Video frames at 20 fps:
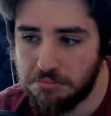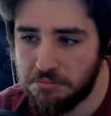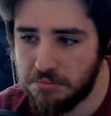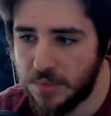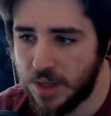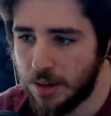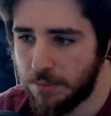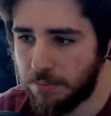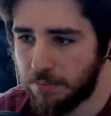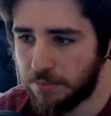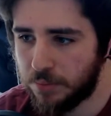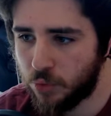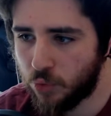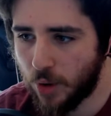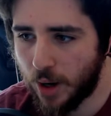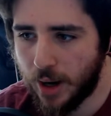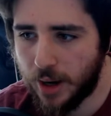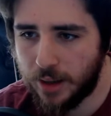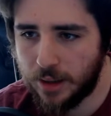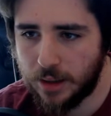they're
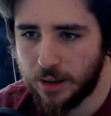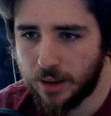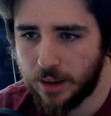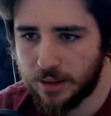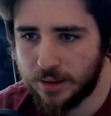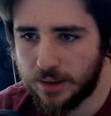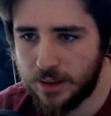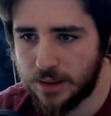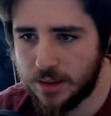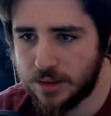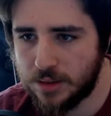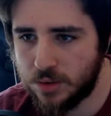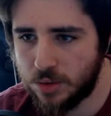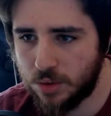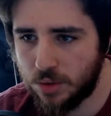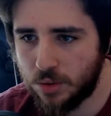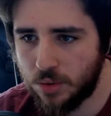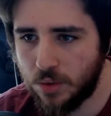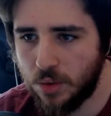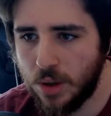trying at least
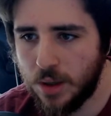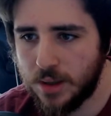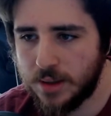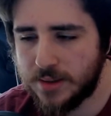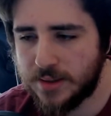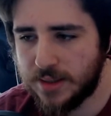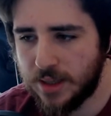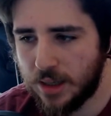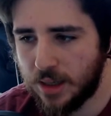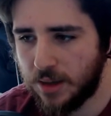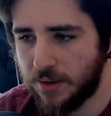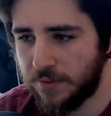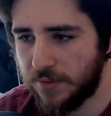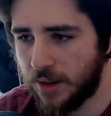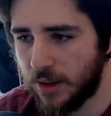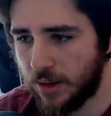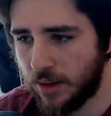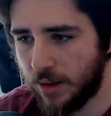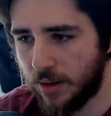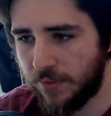to see if
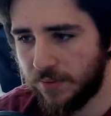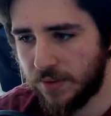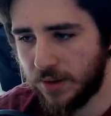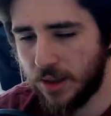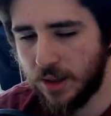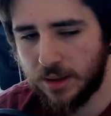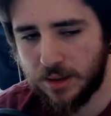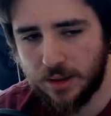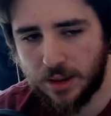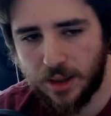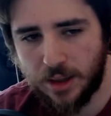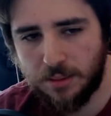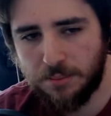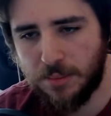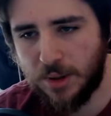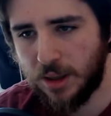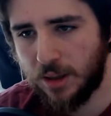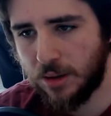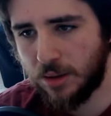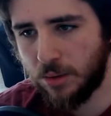it can
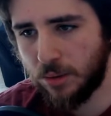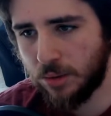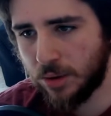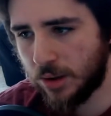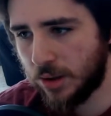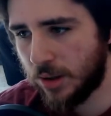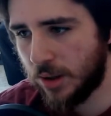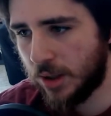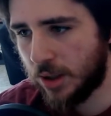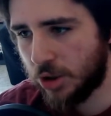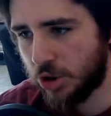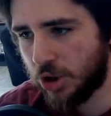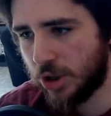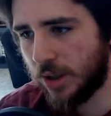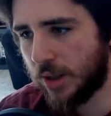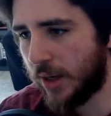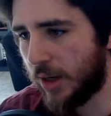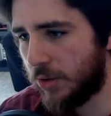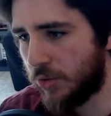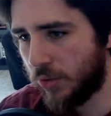be included in
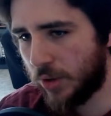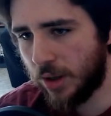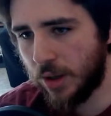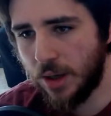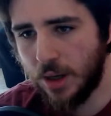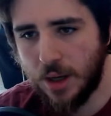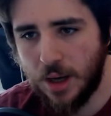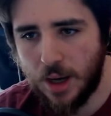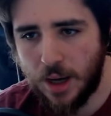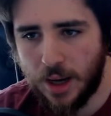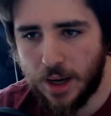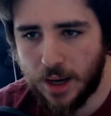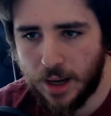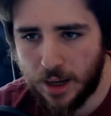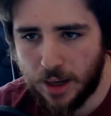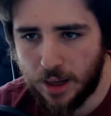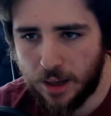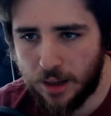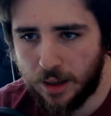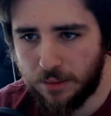GTK 3.
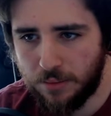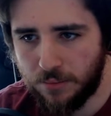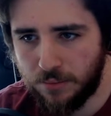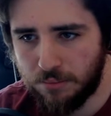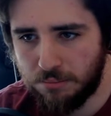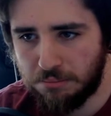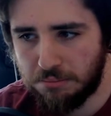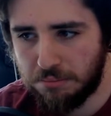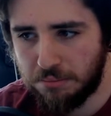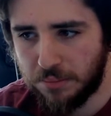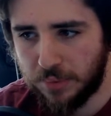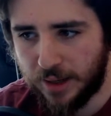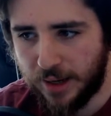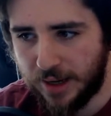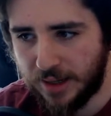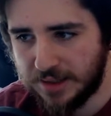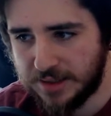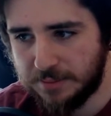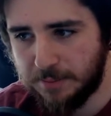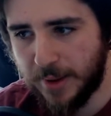I can
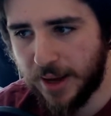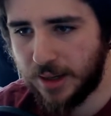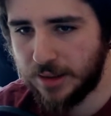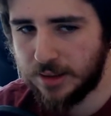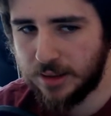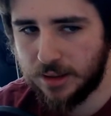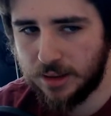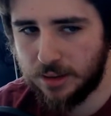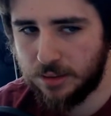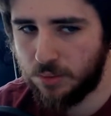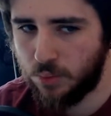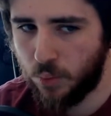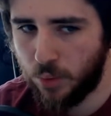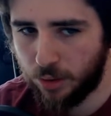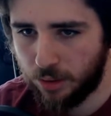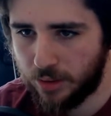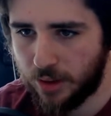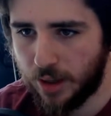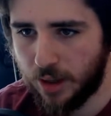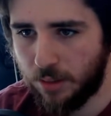expect that it
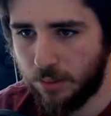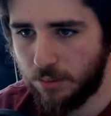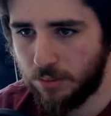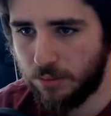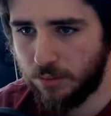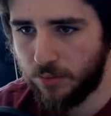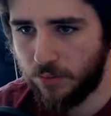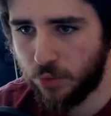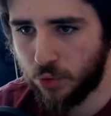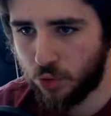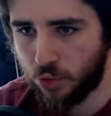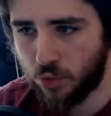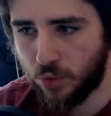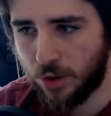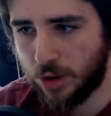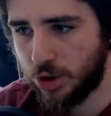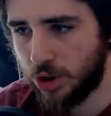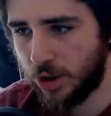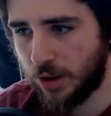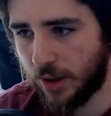will come for sure
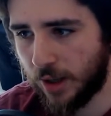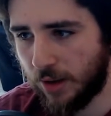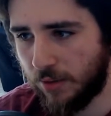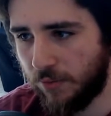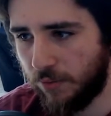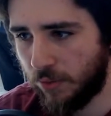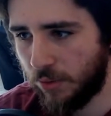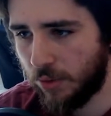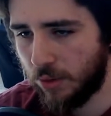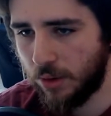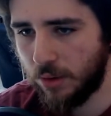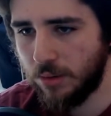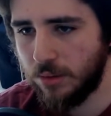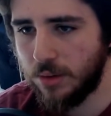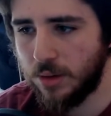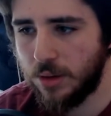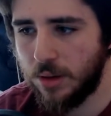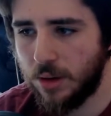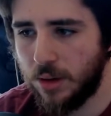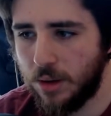in GTK 4,
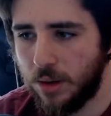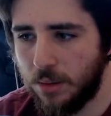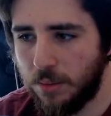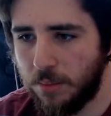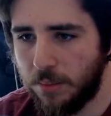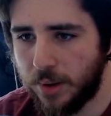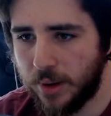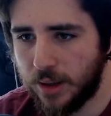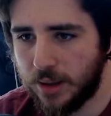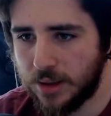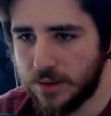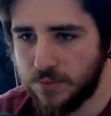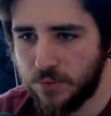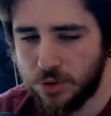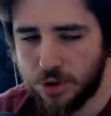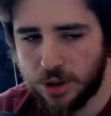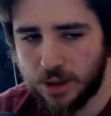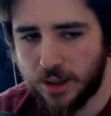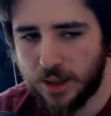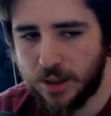but as for
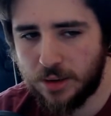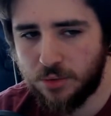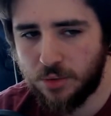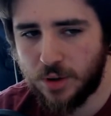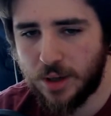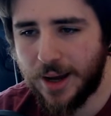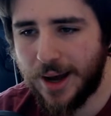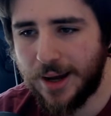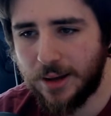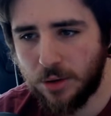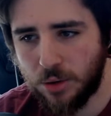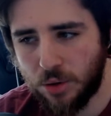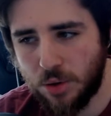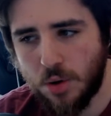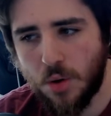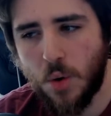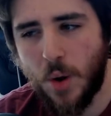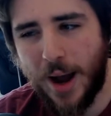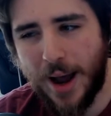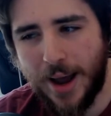GTK 3, I don't
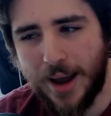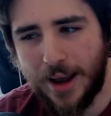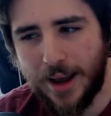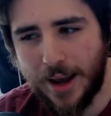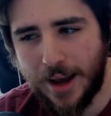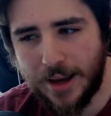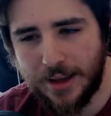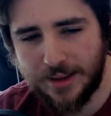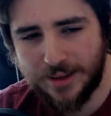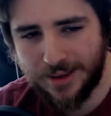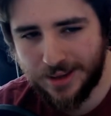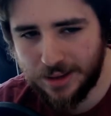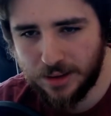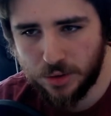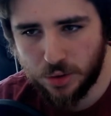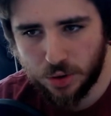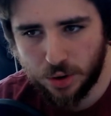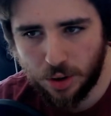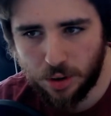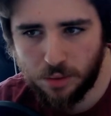know. I think
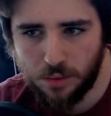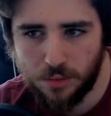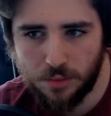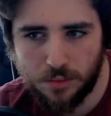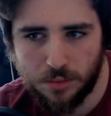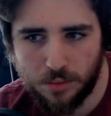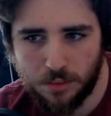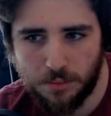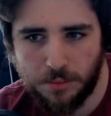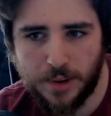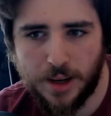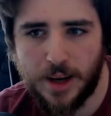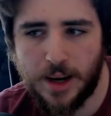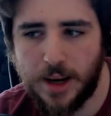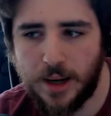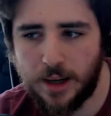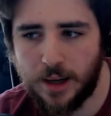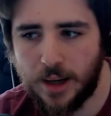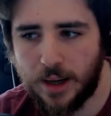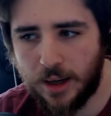so,
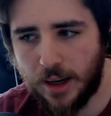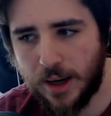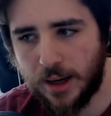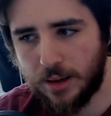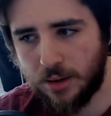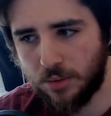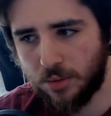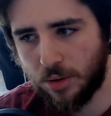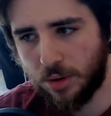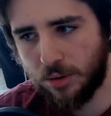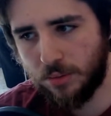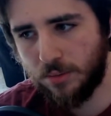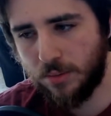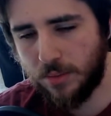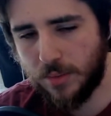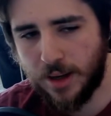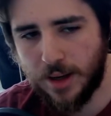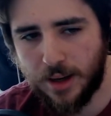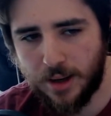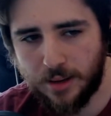but I don't know.
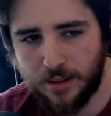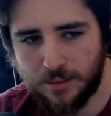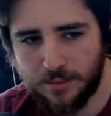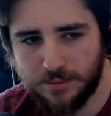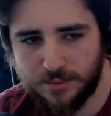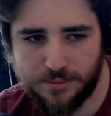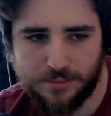And